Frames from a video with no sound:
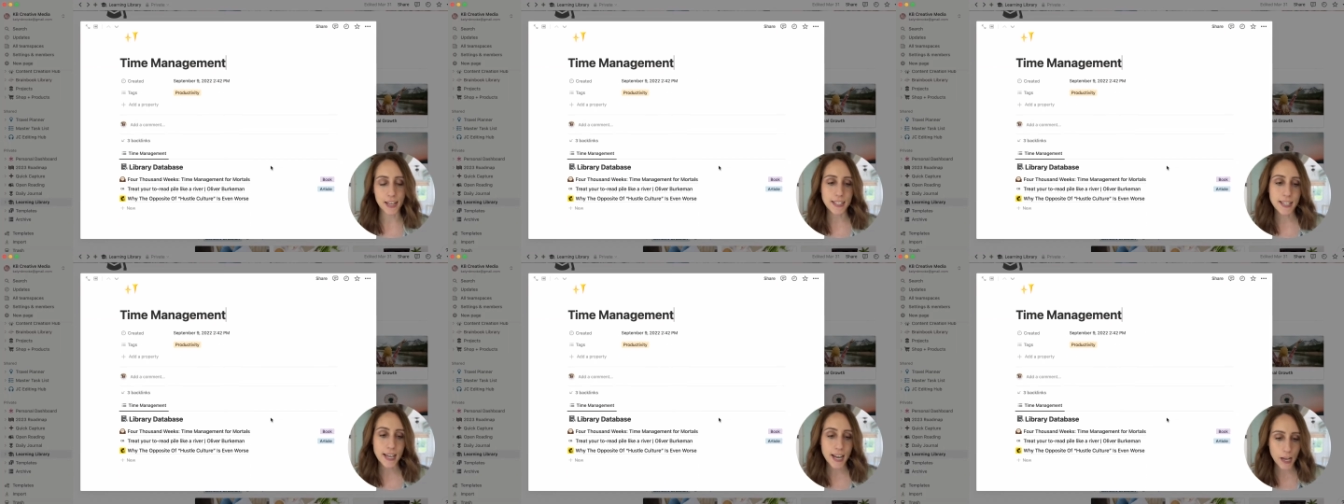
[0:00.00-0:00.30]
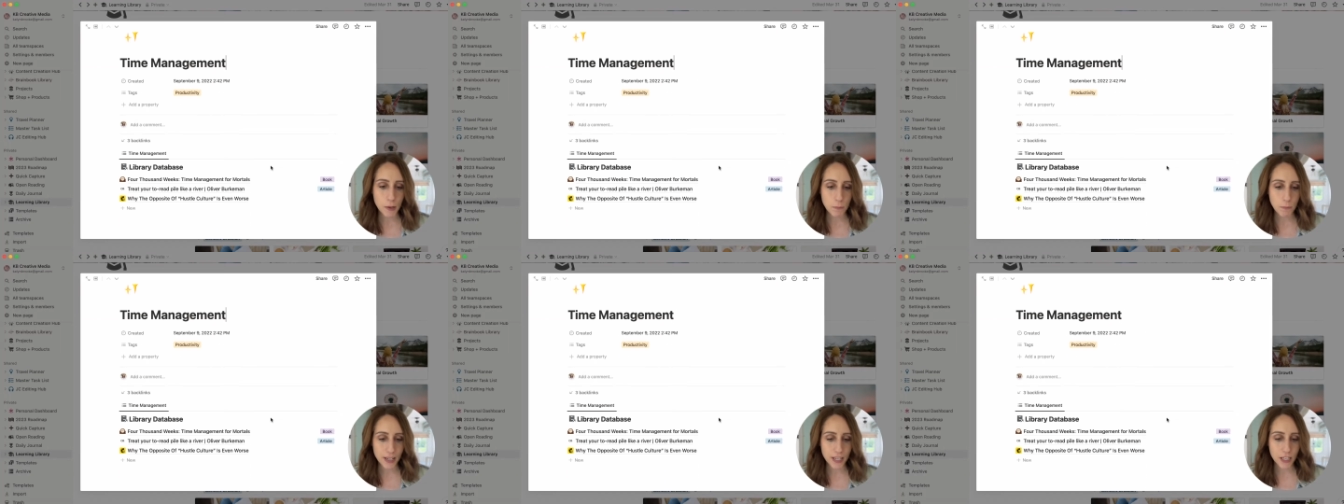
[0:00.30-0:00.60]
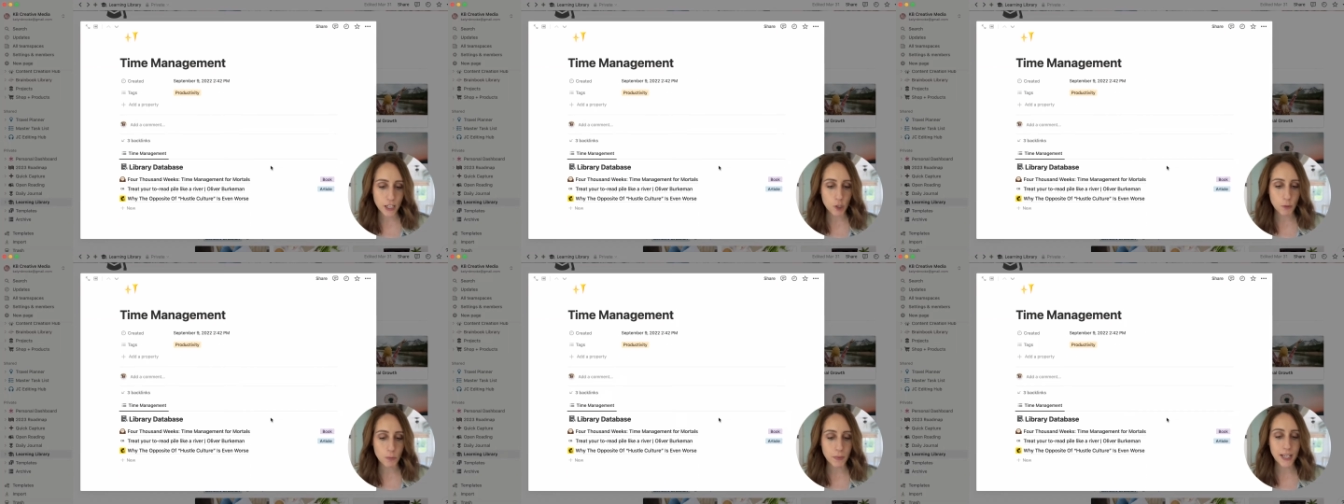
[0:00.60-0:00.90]
time
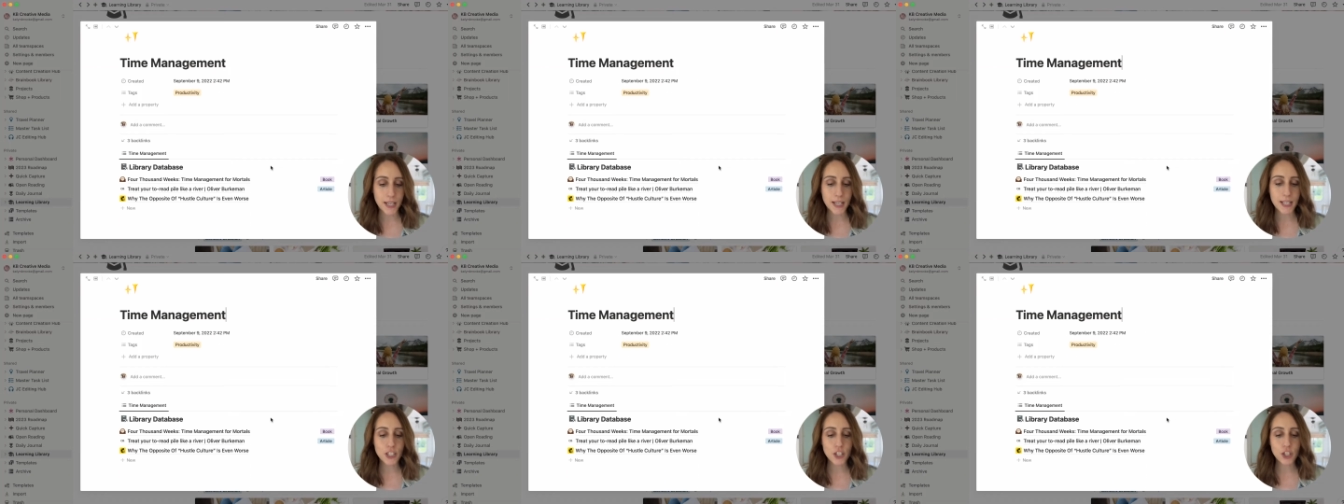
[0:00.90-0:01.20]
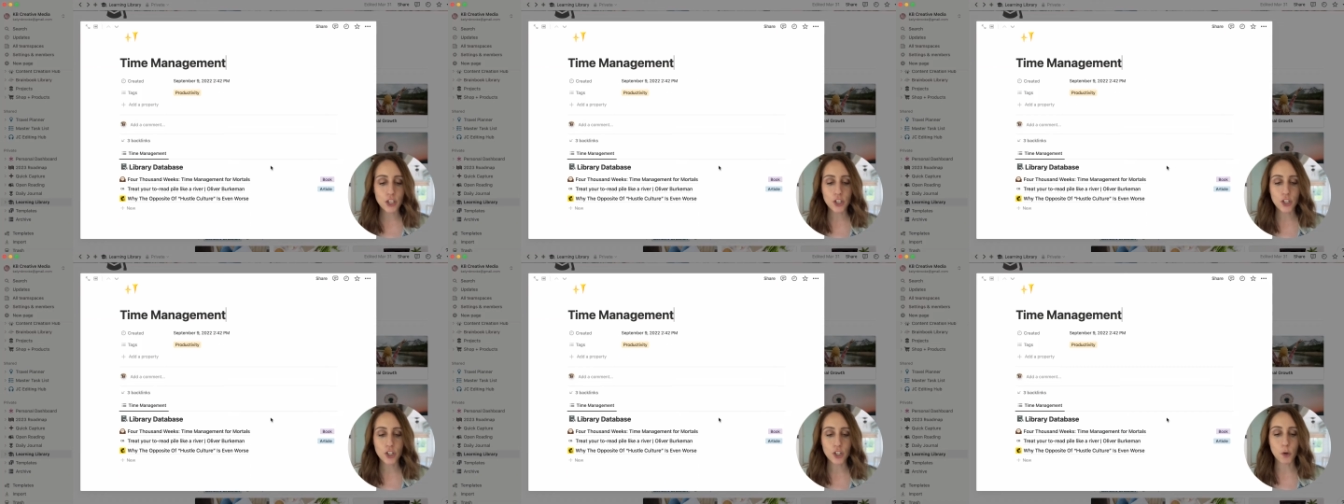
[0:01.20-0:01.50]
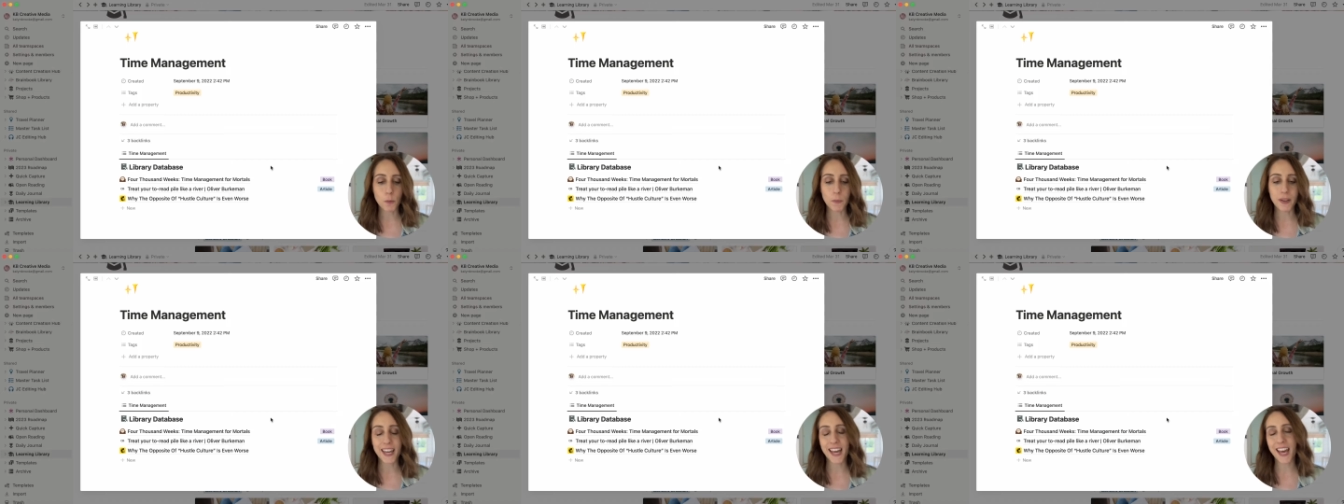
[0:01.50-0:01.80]
management, it's going to show
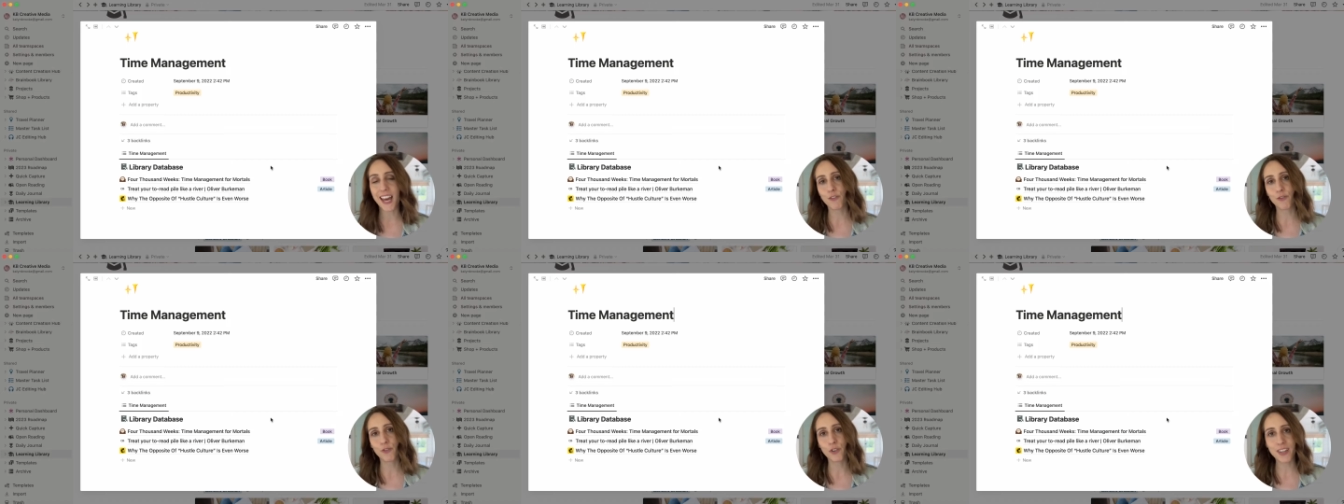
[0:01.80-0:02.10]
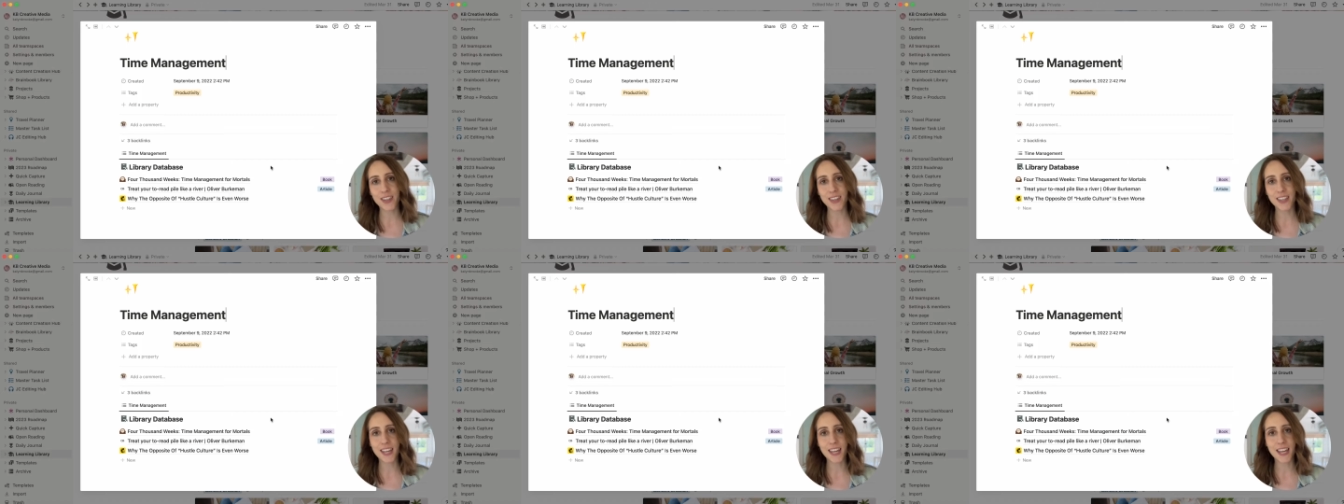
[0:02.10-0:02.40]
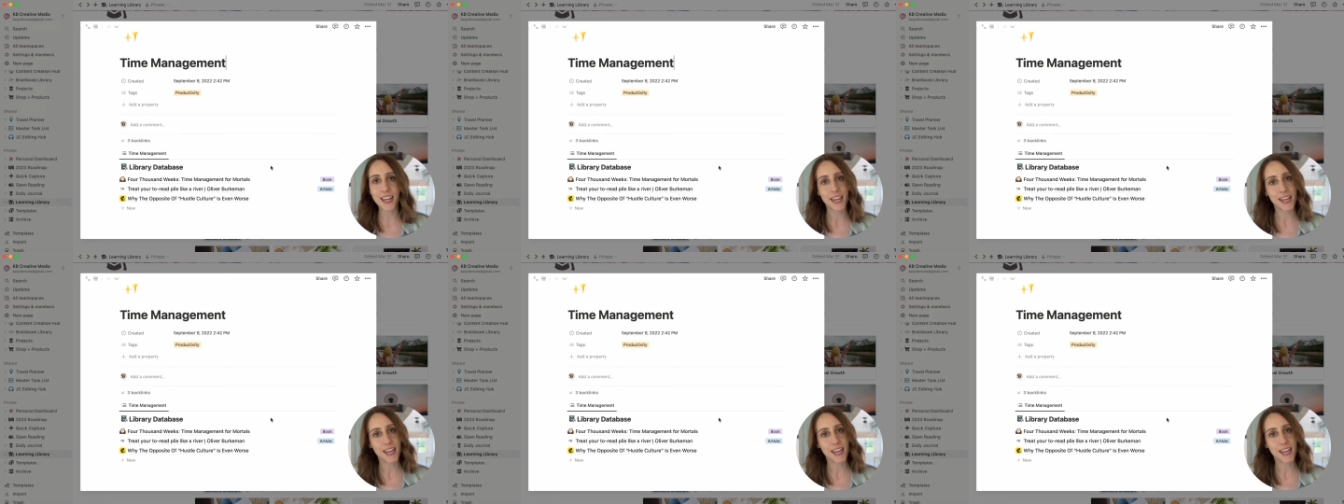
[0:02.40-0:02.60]
me everything